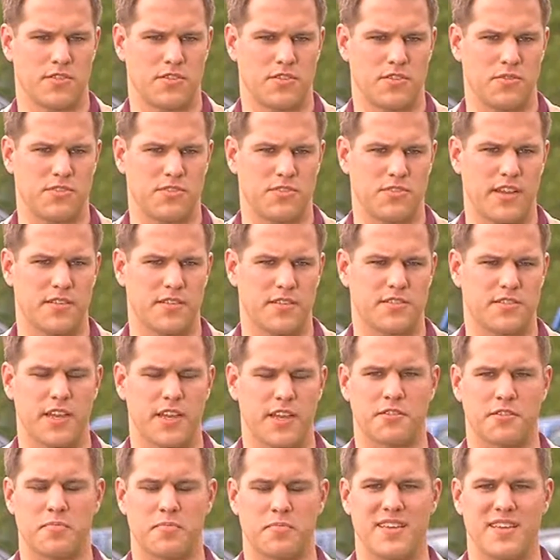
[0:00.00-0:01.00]
Tuesday is
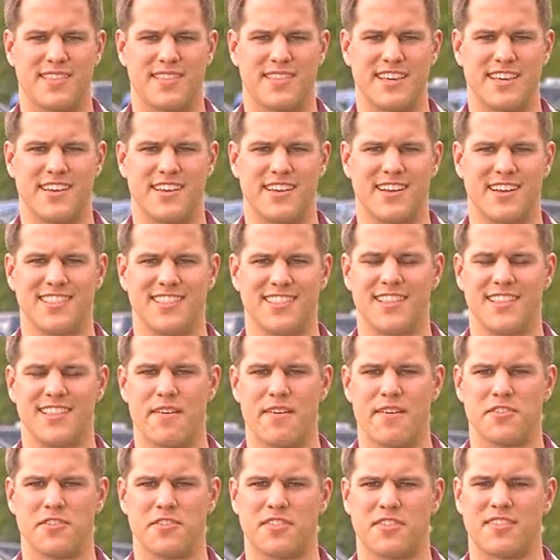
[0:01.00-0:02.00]
set to be the
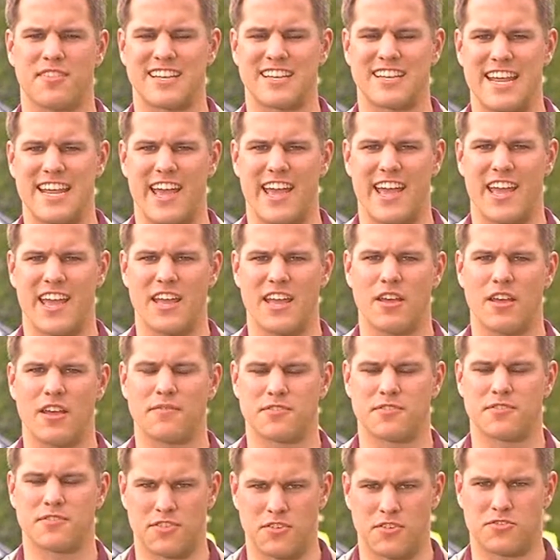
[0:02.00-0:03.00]
11th day
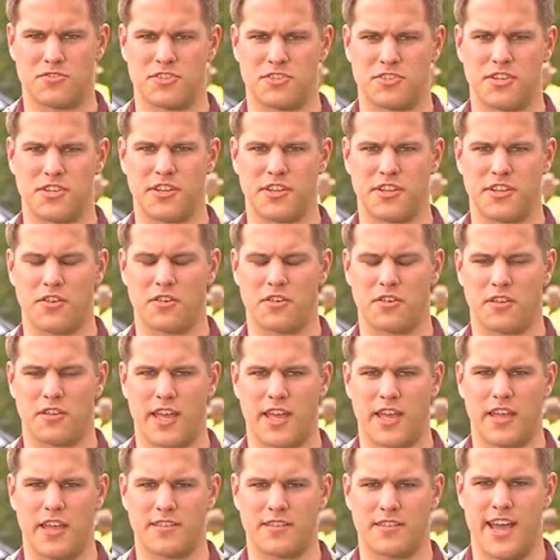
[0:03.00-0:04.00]
of searching here,
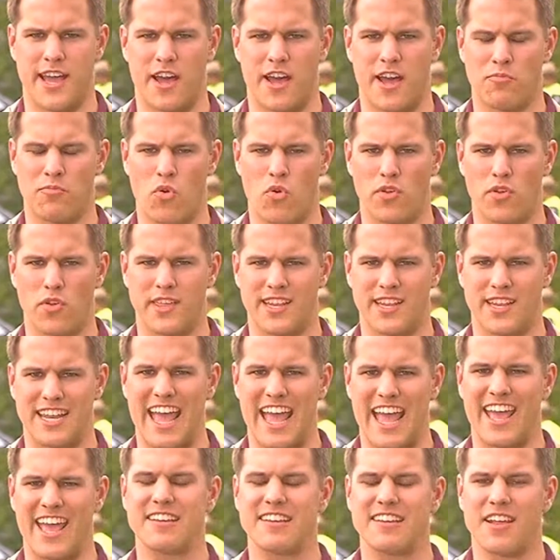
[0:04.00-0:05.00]
Kate. Now more than
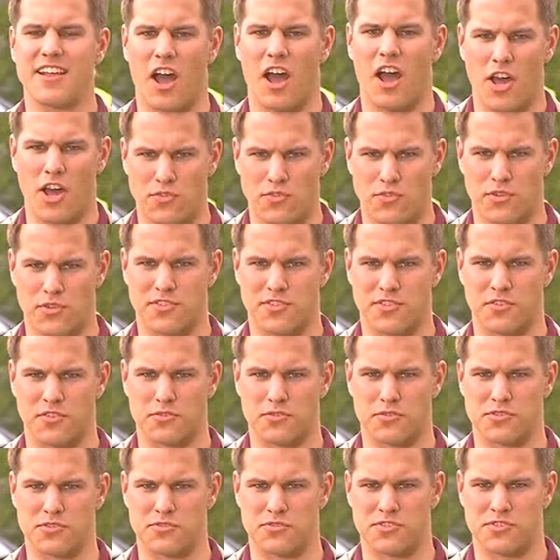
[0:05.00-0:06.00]
800
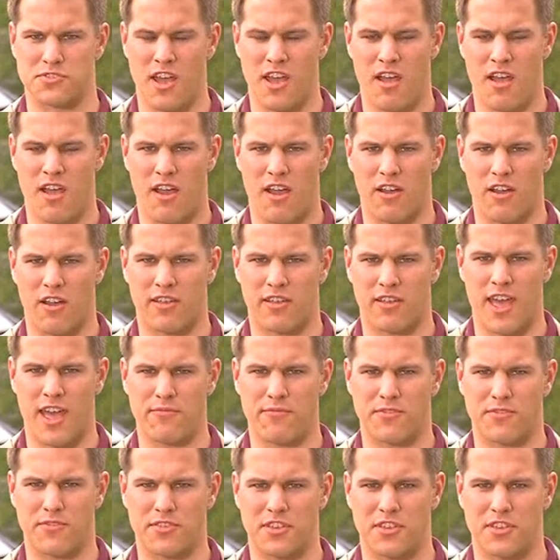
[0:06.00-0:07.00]
searchers are
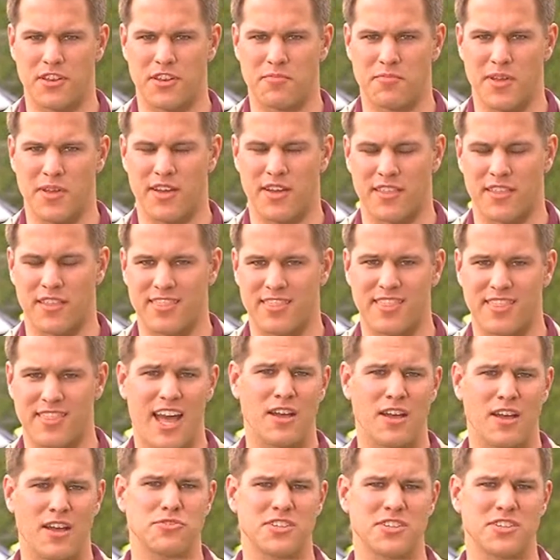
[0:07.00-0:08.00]
canvassing about a
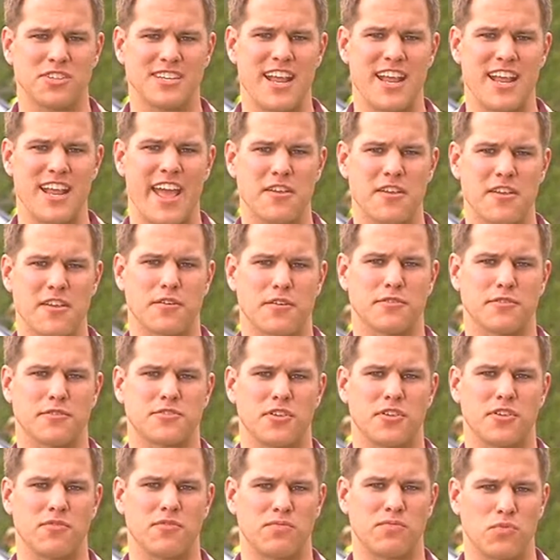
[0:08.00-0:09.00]
1,000
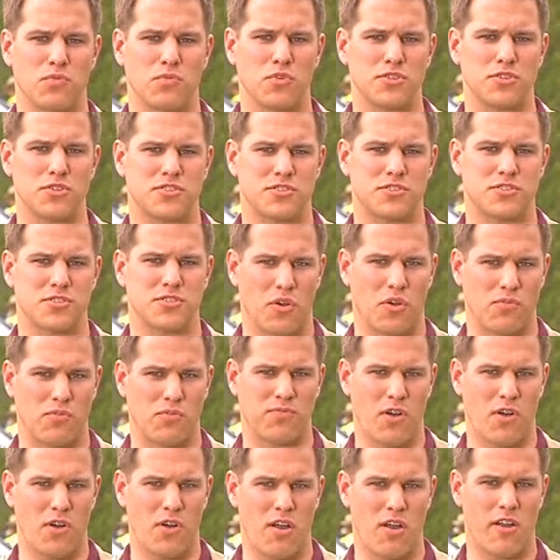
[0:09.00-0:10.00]
acres of woods so
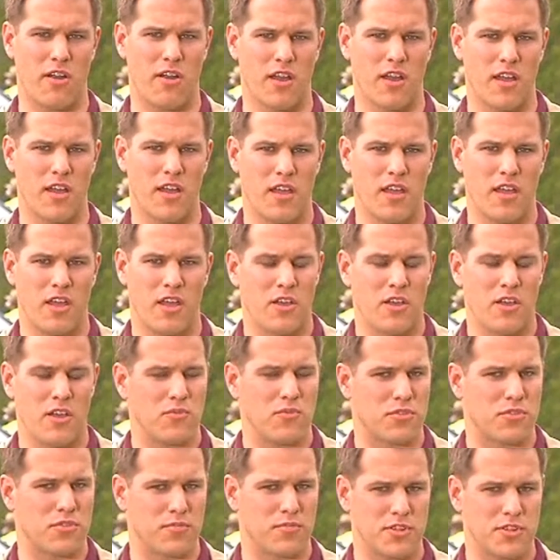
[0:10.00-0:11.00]
far,
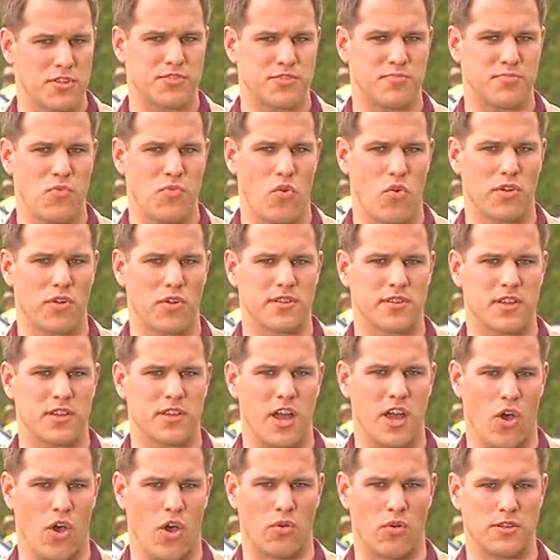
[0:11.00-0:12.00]
with much more to
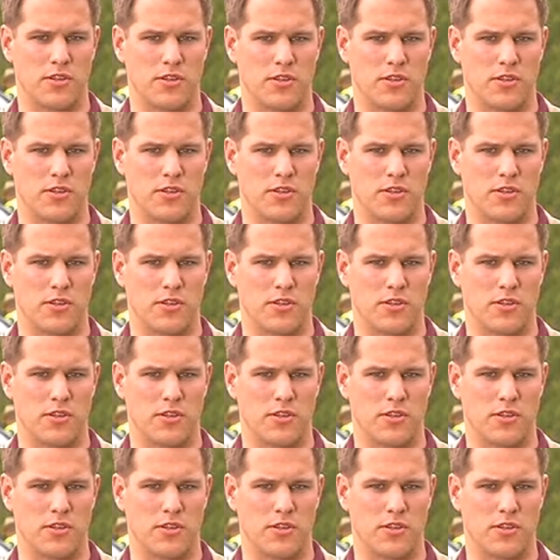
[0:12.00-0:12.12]
go.